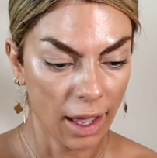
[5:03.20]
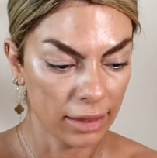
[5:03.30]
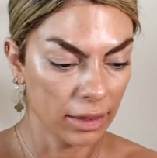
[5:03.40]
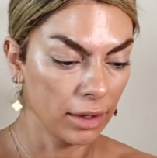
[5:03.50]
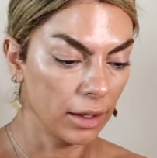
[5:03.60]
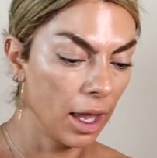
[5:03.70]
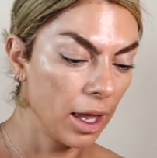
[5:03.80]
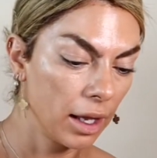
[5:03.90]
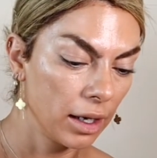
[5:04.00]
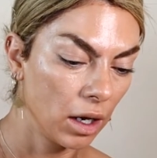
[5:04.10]
and
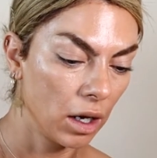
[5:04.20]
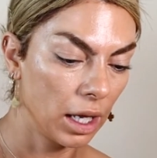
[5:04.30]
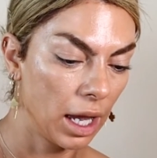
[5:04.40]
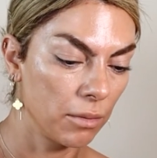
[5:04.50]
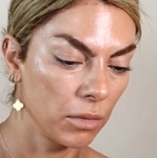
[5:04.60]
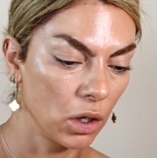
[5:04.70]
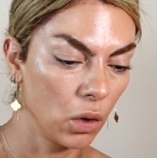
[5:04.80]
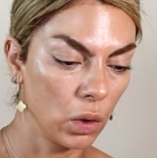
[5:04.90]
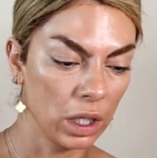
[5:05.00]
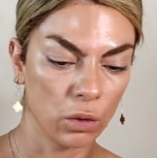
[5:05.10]
then I am
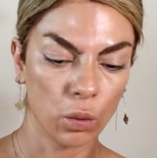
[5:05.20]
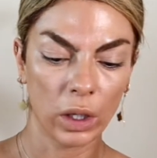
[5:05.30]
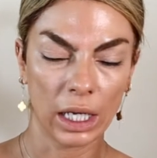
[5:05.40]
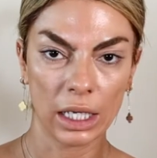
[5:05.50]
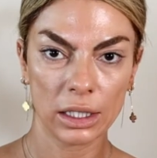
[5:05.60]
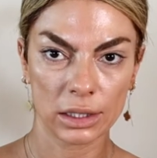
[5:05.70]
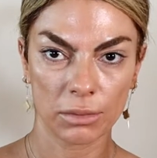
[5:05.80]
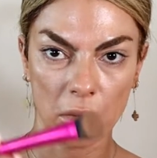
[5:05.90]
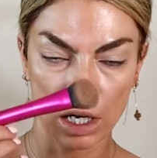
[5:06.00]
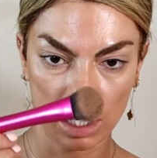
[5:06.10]
going
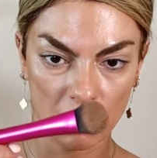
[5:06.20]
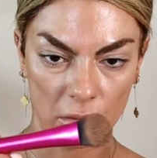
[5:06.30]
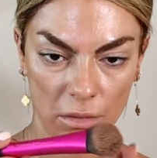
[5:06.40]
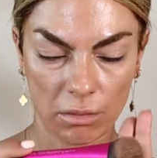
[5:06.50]
with my